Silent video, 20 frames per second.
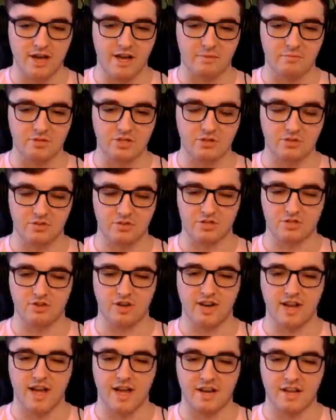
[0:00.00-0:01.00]
I'm just going
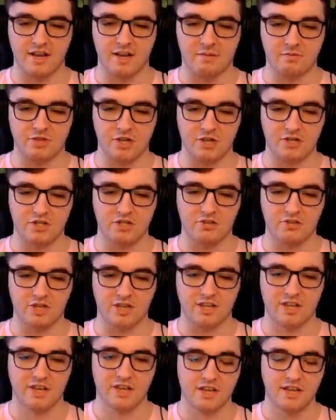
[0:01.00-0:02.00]
straight at it and I'm trying to shoot
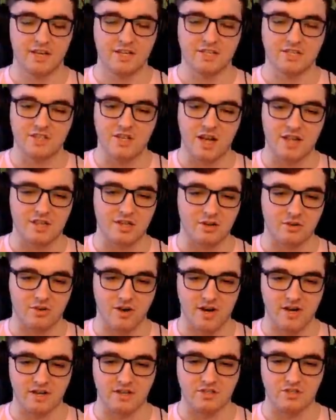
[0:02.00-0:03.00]
it. It's not the
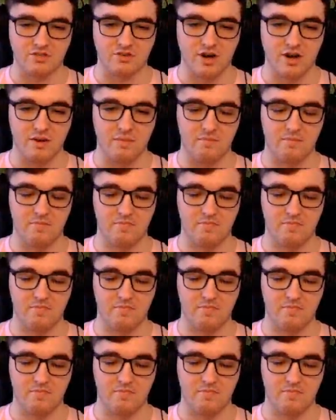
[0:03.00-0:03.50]
greatest, right?